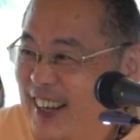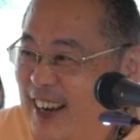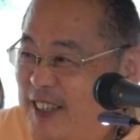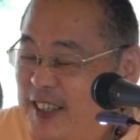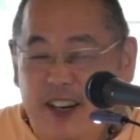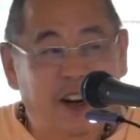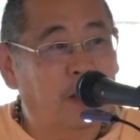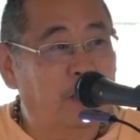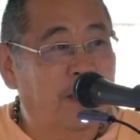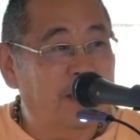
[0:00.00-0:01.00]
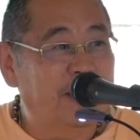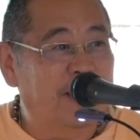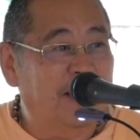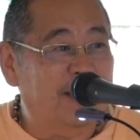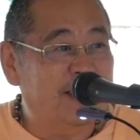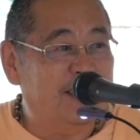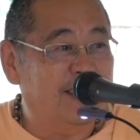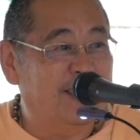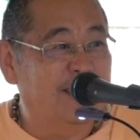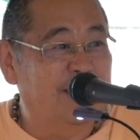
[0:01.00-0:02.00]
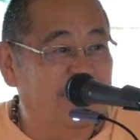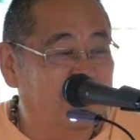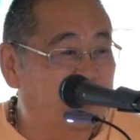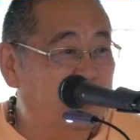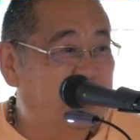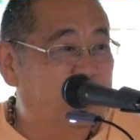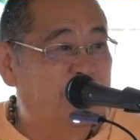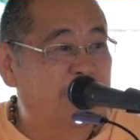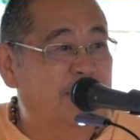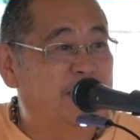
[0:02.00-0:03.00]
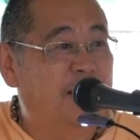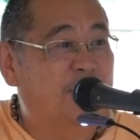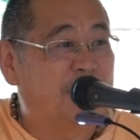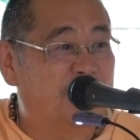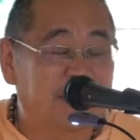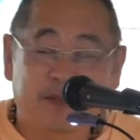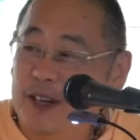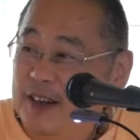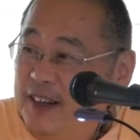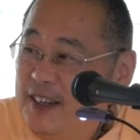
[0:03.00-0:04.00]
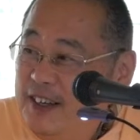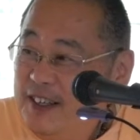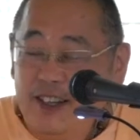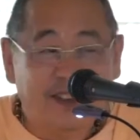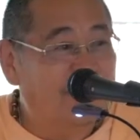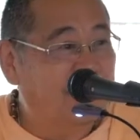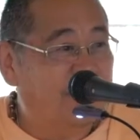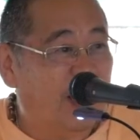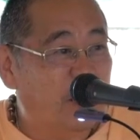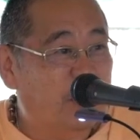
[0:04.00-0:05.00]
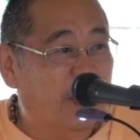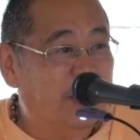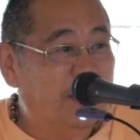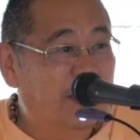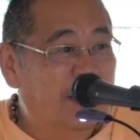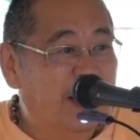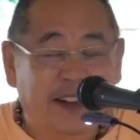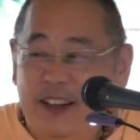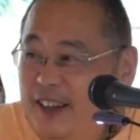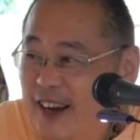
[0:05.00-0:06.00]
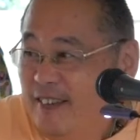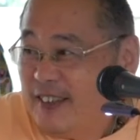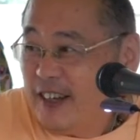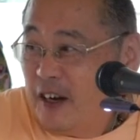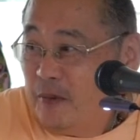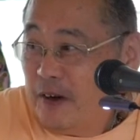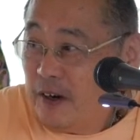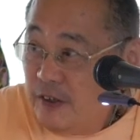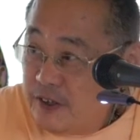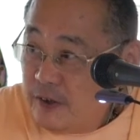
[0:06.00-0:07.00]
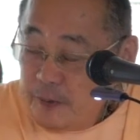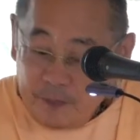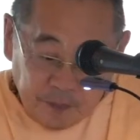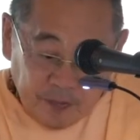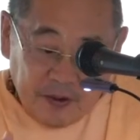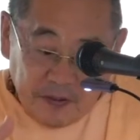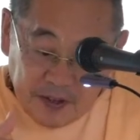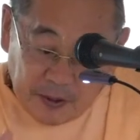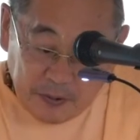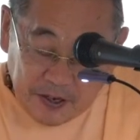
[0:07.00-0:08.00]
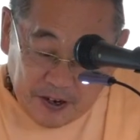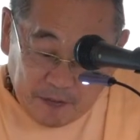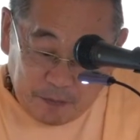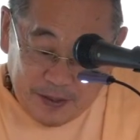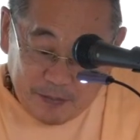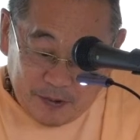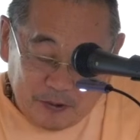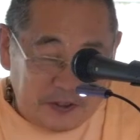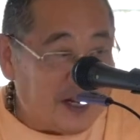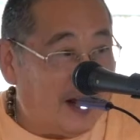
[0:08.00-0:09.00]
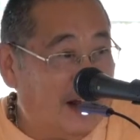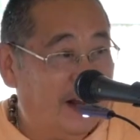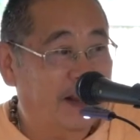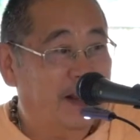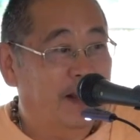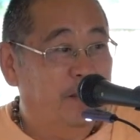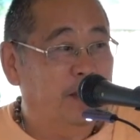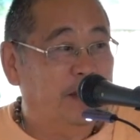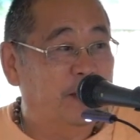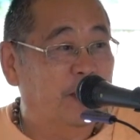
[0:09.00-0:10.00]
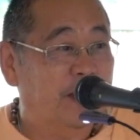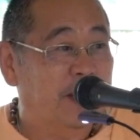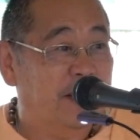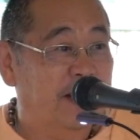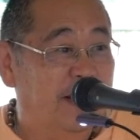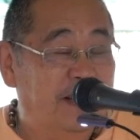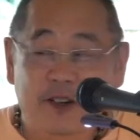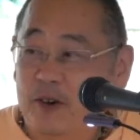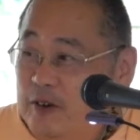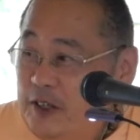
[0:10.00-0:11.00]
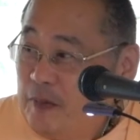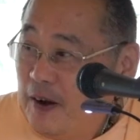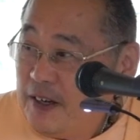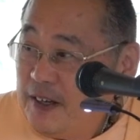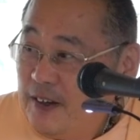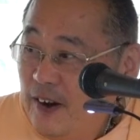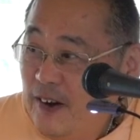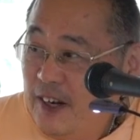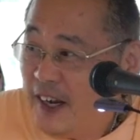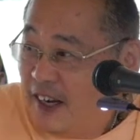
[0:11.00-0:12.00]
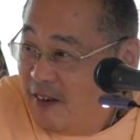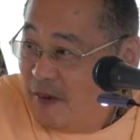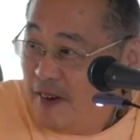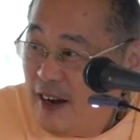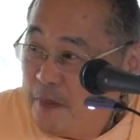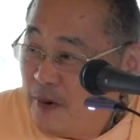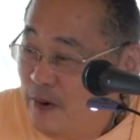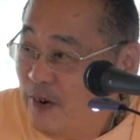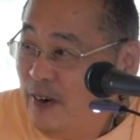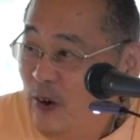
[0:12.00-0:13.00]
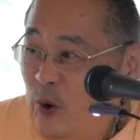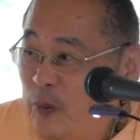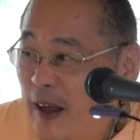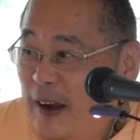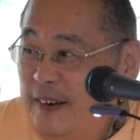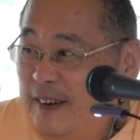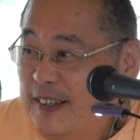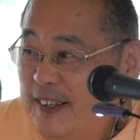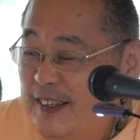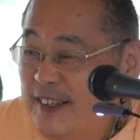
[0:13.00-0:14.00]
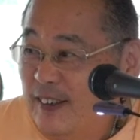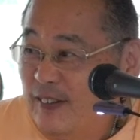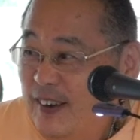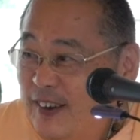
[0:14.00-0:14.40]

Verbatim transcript: they have a subtler body than us, uh, uh, grosser than the devatas, but subtler than our body. And then they have their subtle body also. Then we have people who die, but they don't get any gross body at all in any upper or lower planetary system.